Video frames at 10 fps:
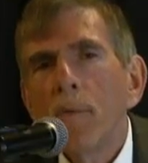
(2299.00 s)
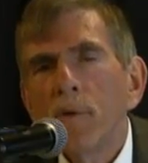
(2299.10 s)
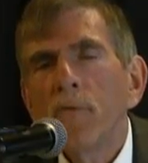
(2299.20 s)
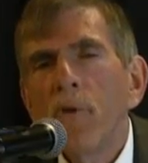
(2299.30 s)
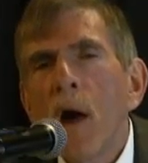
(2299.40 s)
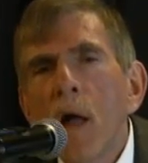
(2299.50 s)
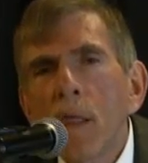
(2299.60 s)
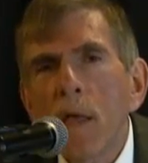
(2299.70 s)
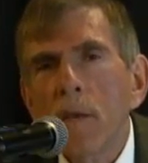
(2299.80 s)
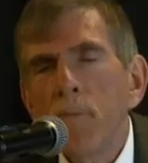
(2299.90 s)
to
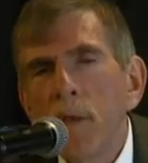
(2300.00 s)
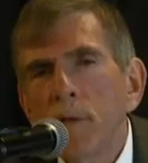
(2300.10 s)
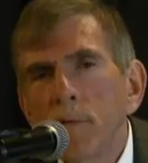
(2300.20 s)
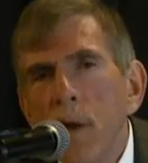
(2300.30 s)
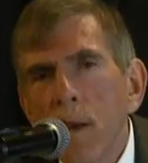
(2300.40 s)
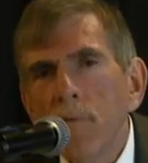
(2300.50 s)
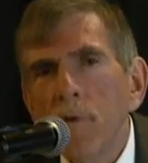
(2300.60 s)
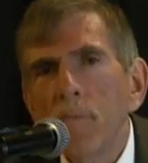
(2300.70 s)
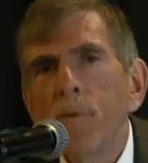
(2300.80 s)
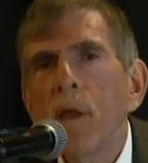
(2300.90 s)
file an administrative
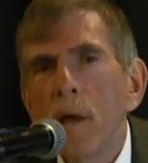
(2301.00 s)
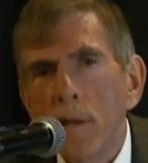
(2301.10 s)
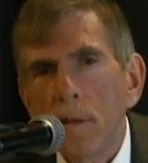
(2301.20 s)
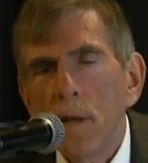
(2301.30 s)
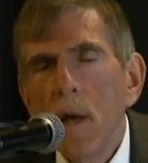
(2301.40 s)
complaint.